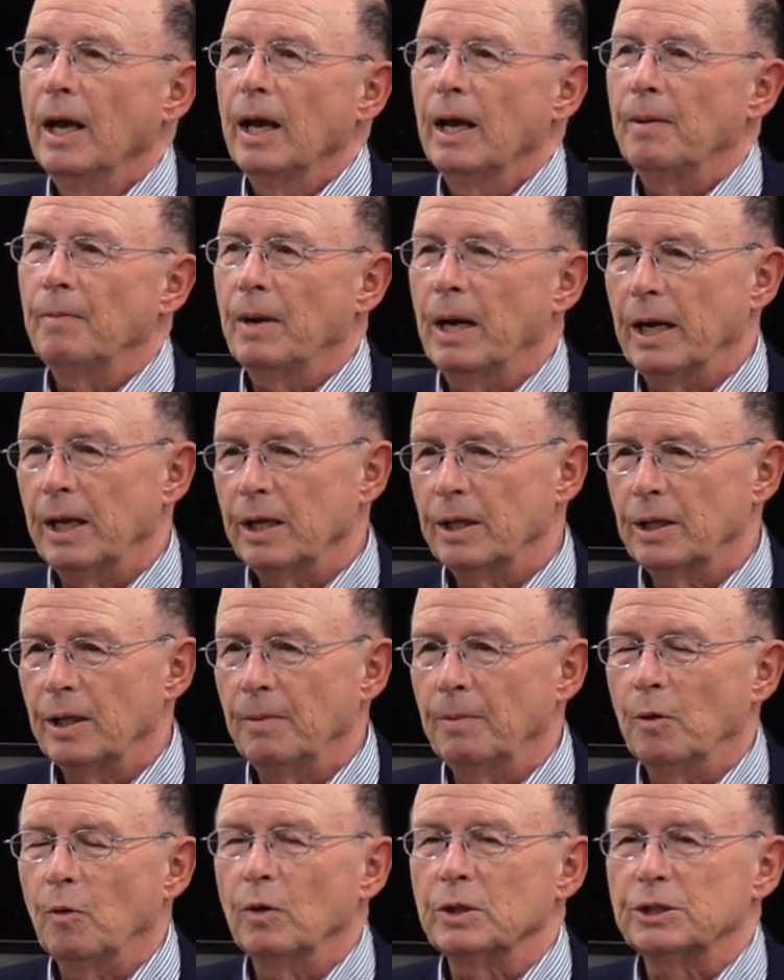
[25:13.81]
And many of
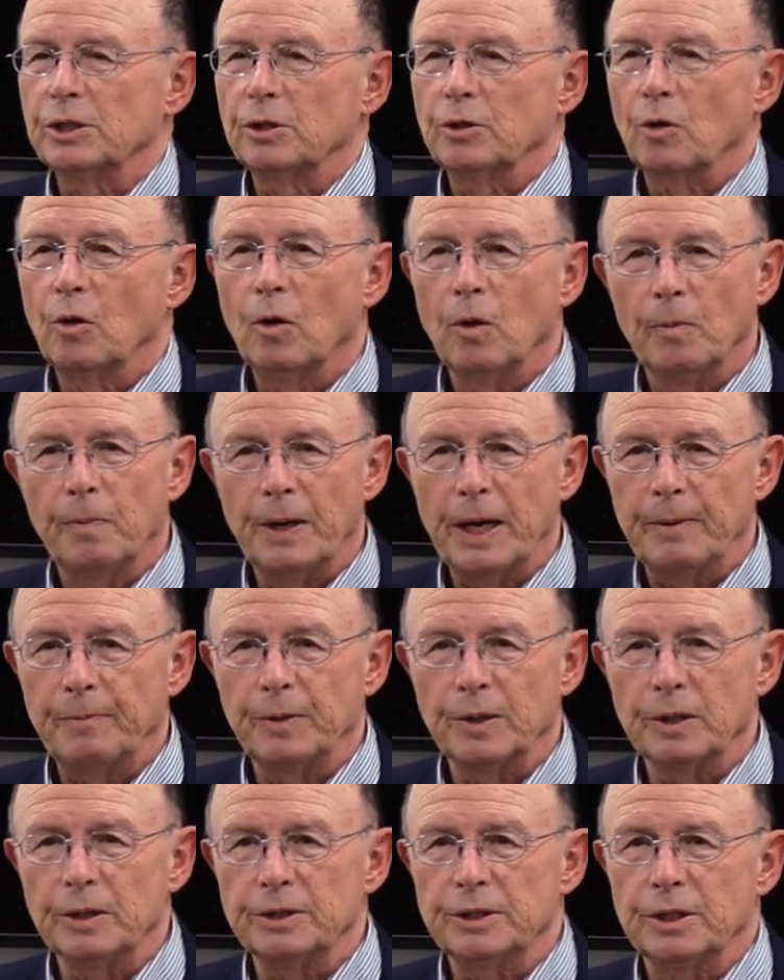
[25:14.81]
them, it wasn't the whole
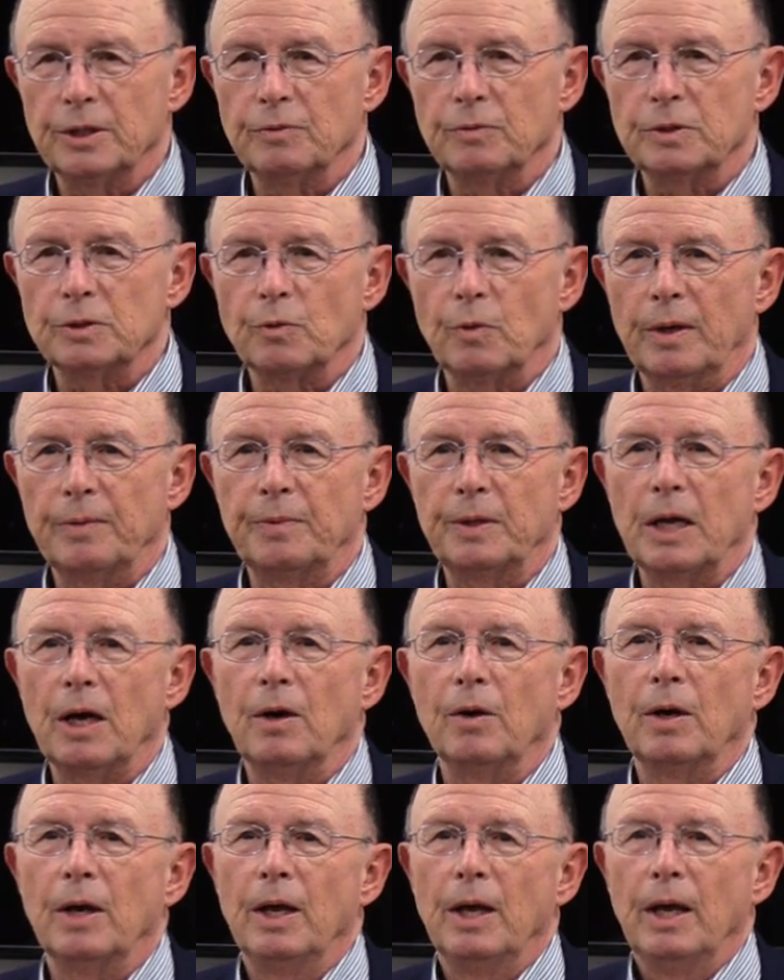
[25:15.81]
population that was wiped
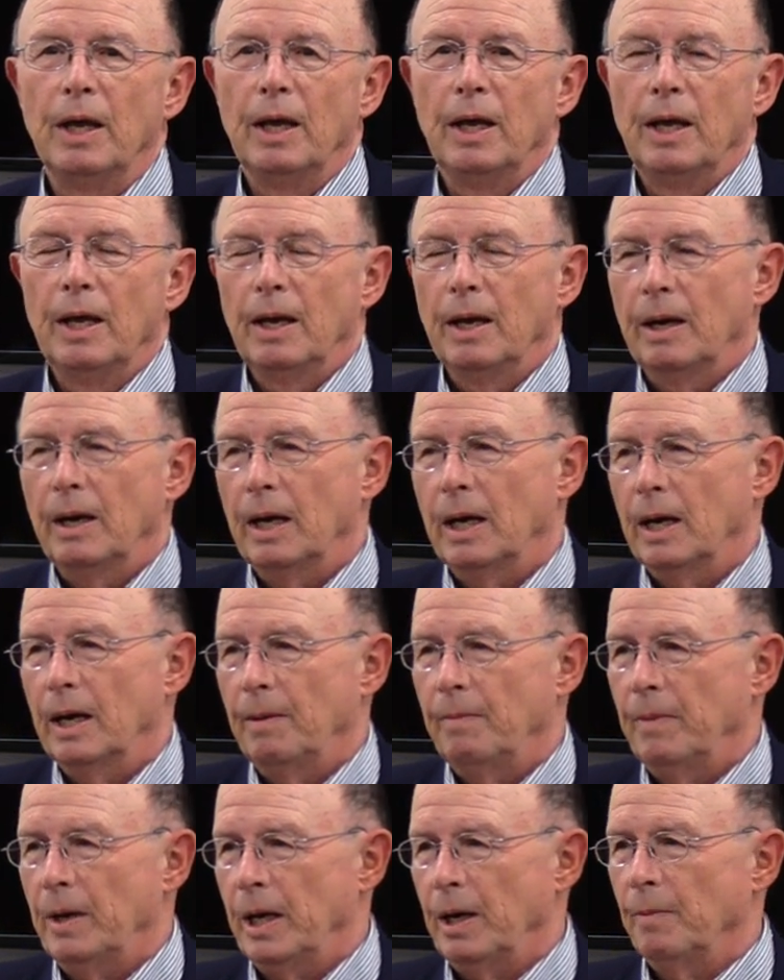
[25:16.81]
out.
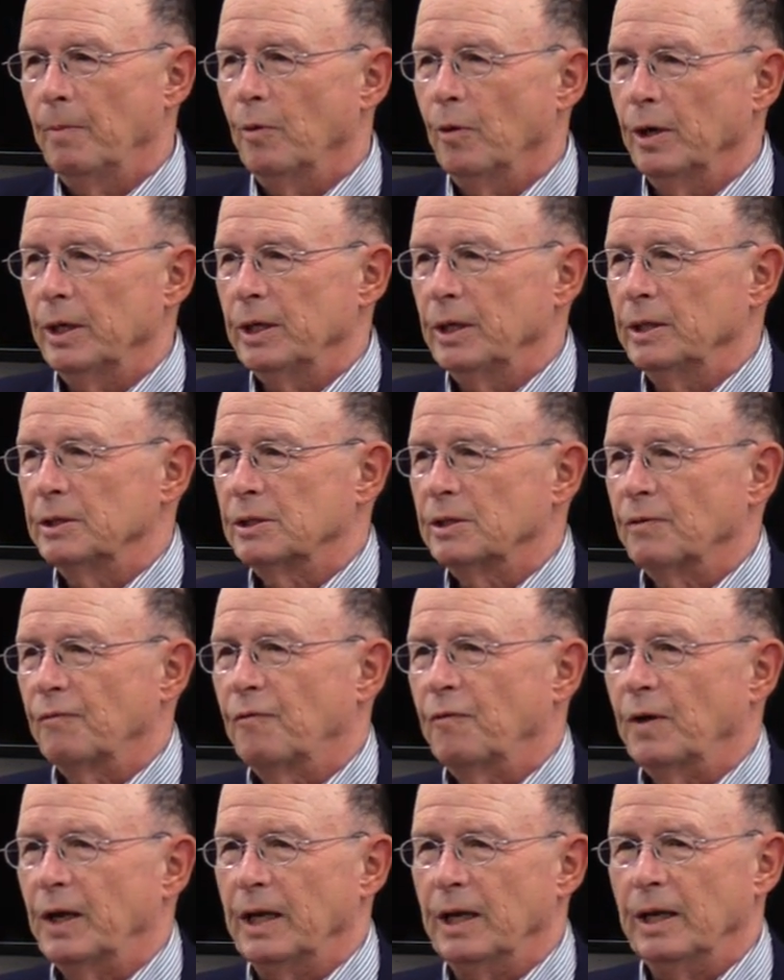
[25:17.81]
Uh, men and boys
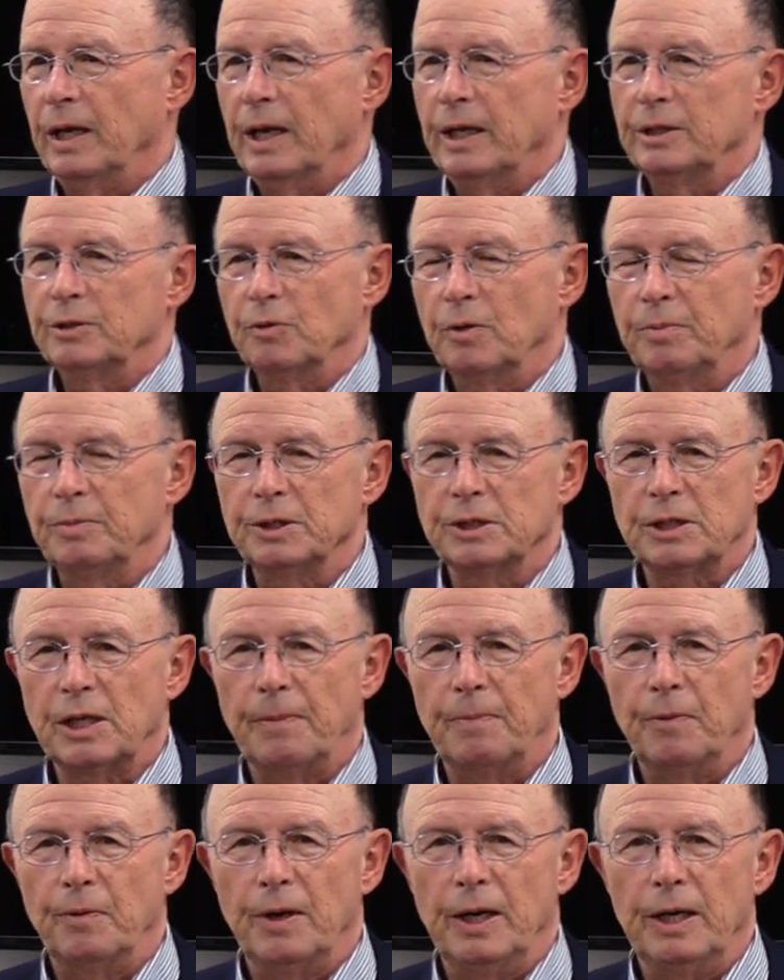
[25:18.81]
of fighting age were
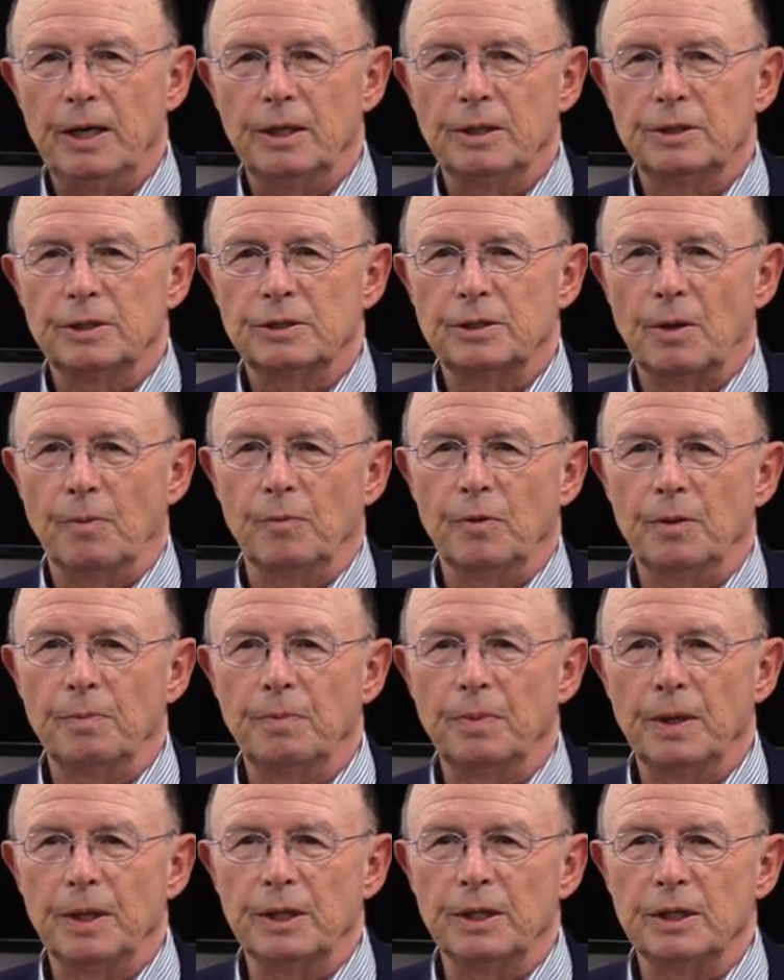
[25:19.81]
separated, some
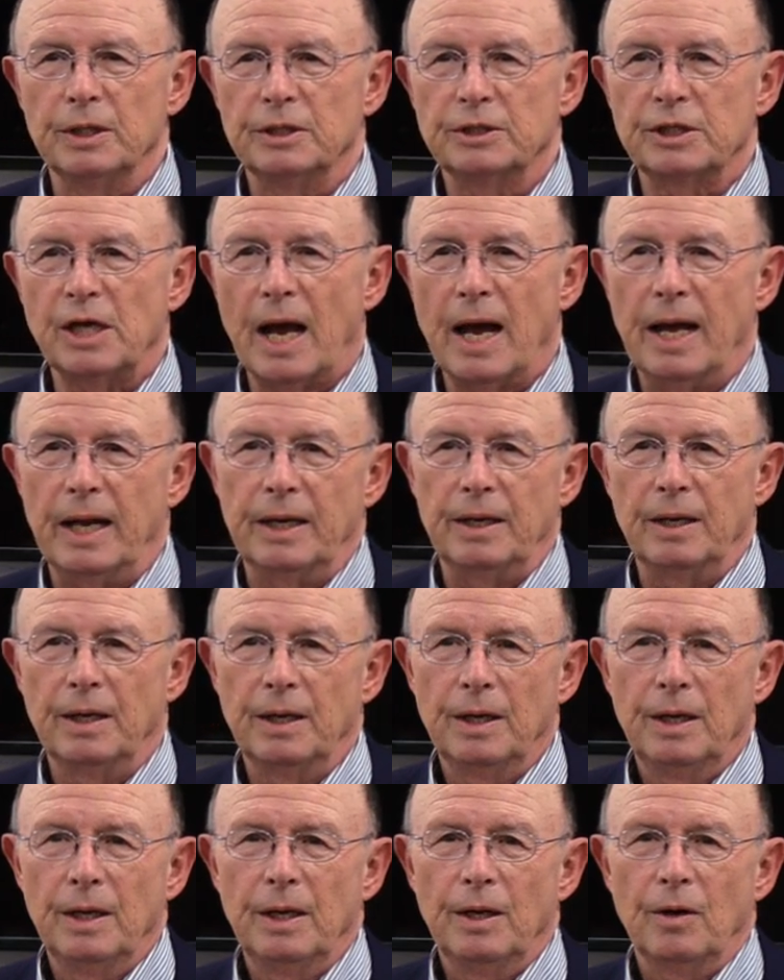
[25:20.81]
would be
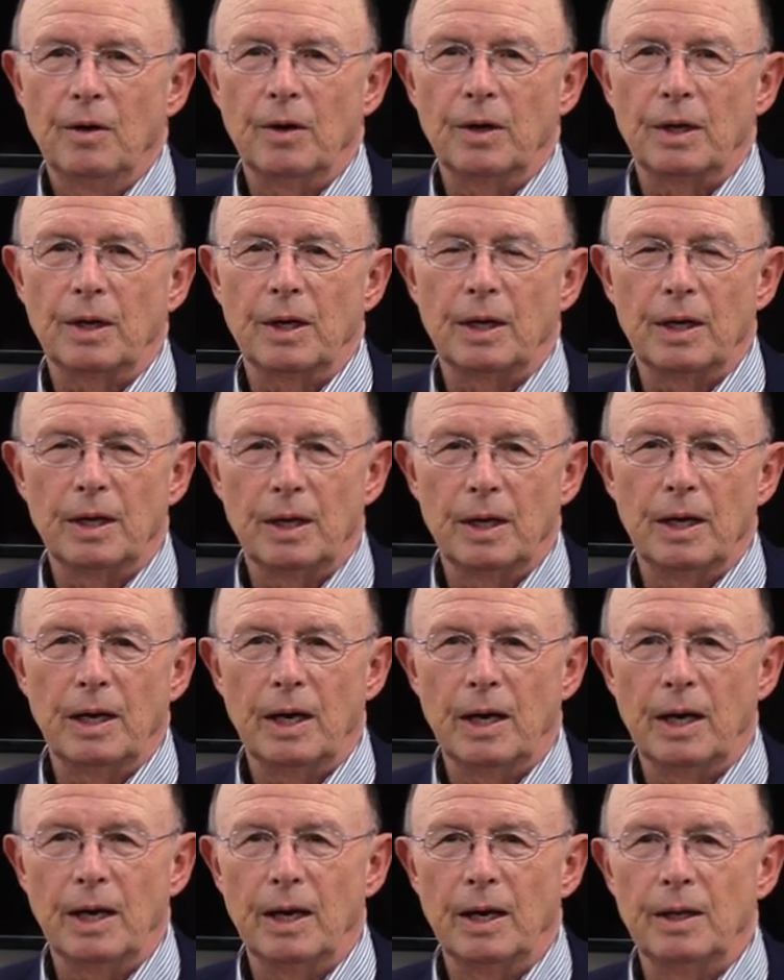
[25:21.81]
shot, or
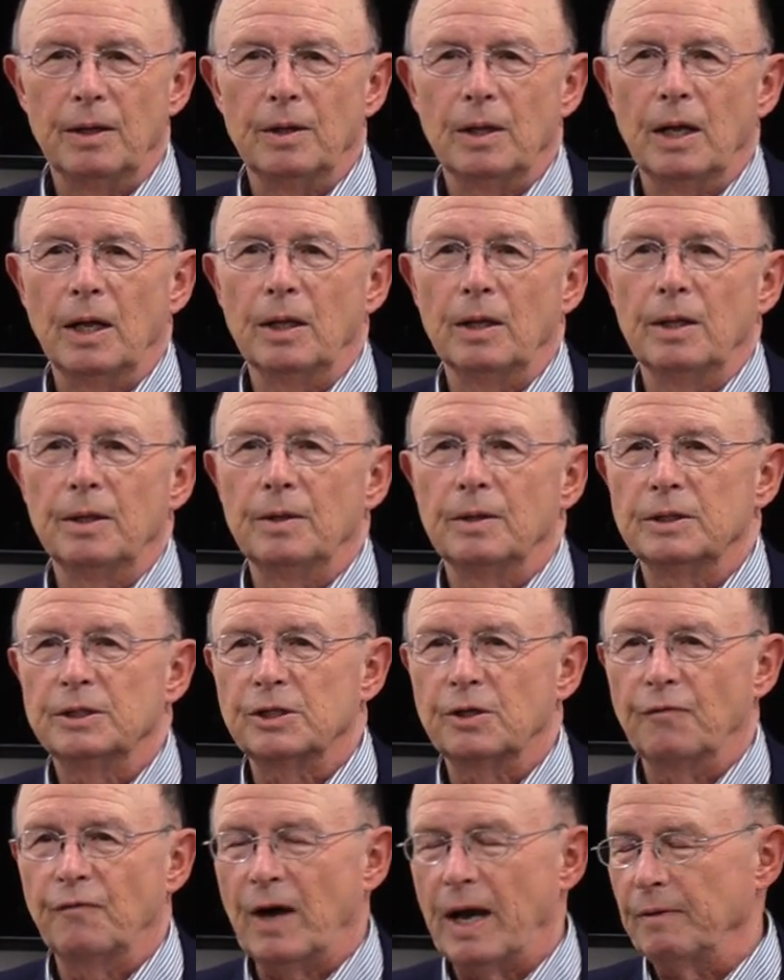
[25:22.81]
uh, uh,
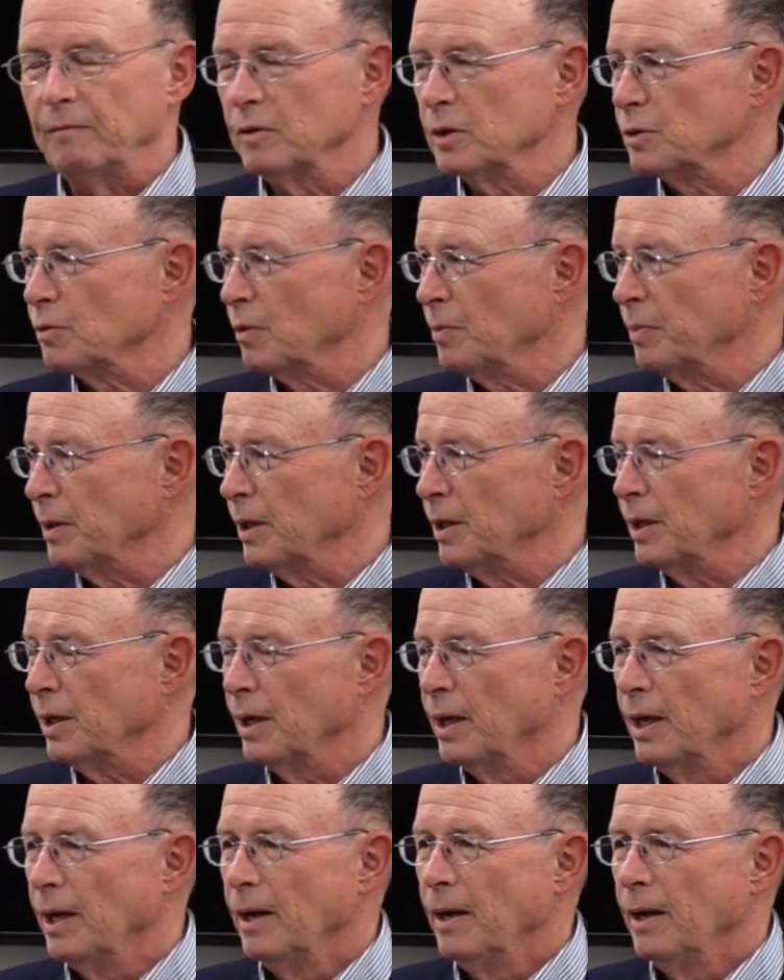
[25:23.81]
survivors were being